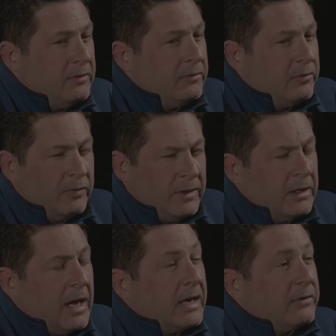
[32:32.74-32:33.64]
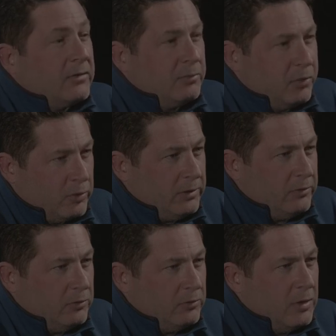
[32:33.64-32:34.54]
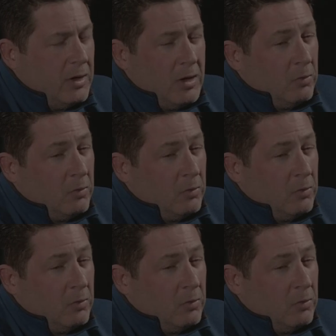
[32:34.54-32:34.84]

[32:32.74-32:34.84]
then, so then I got to the point, dude,